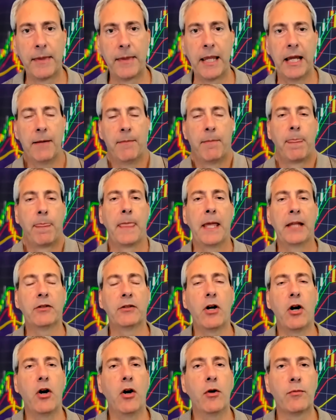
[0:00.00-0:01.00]
Okay, that's
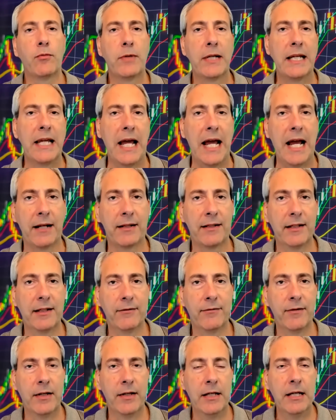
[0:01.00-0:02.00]
all
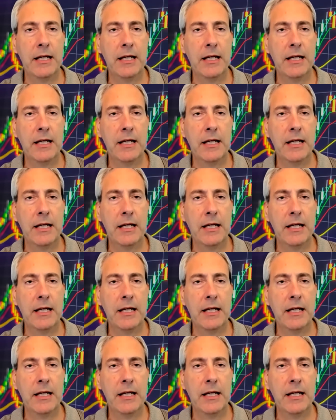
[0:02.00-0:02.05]
reactive.